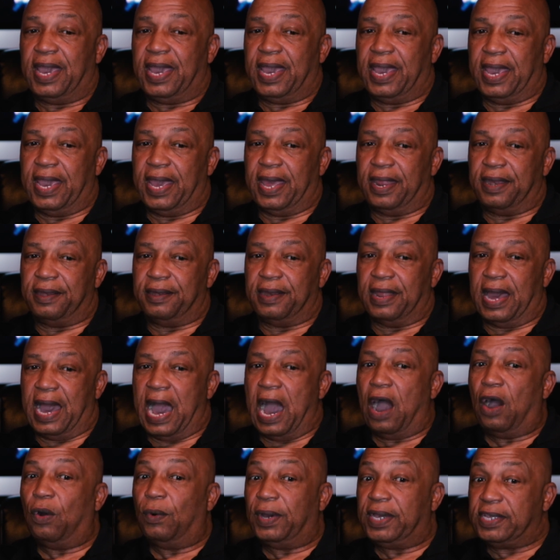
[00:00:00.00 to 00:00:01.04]
And
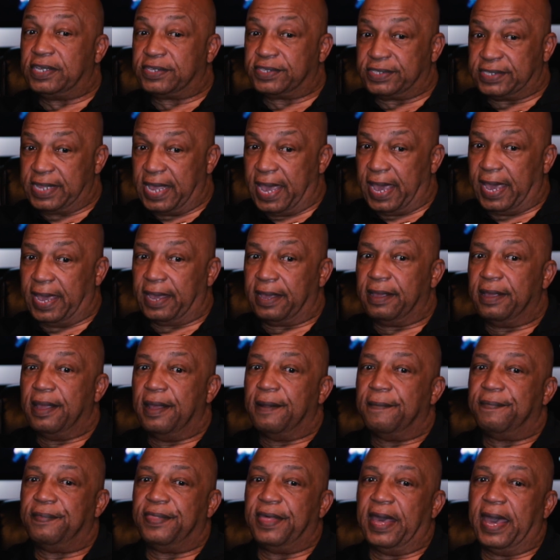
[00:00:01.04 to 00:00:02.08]
I always say
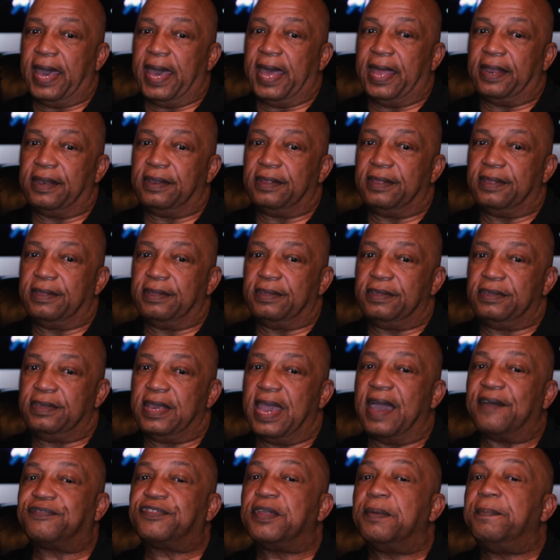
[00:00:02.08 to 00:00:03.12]
that
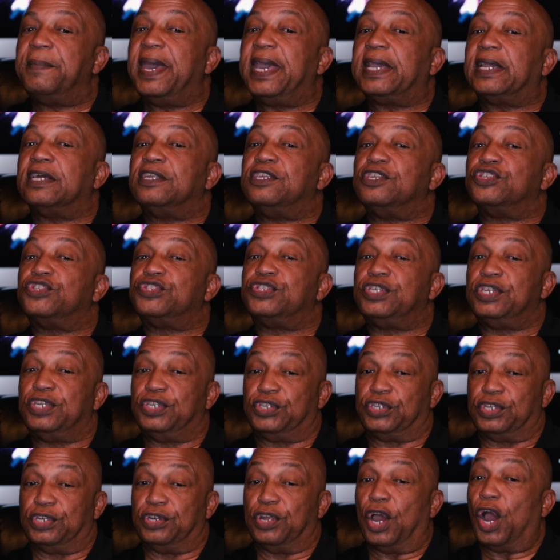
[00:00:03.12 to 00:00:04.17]
you have to make a
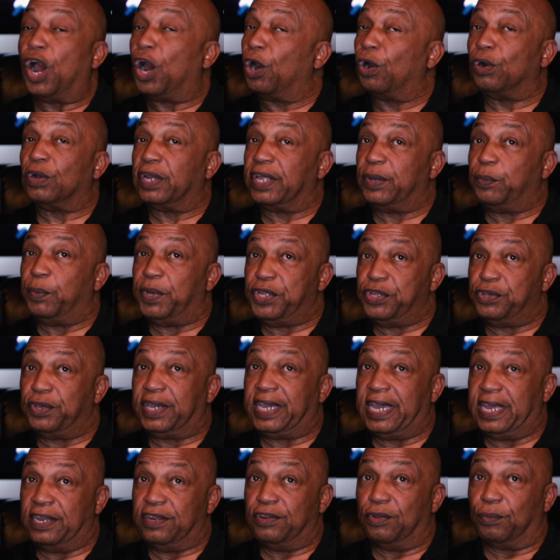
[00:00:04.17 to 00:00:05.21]
decision early when you
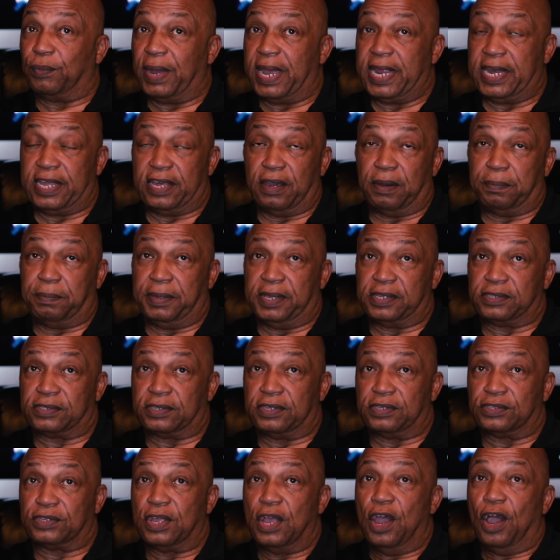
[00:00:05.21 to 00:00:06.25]
get in the radio
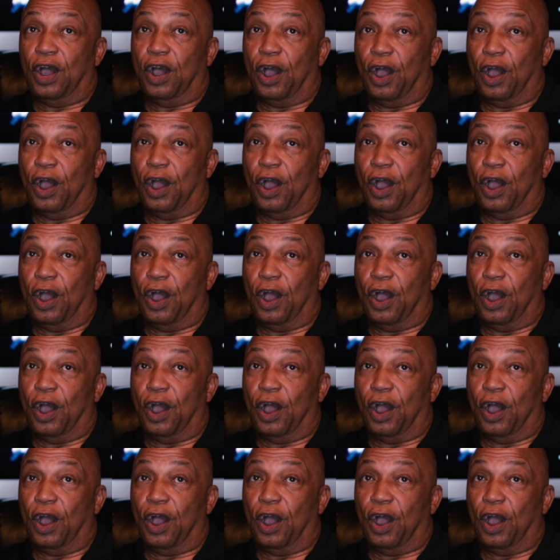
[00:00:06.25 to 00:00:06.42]
business.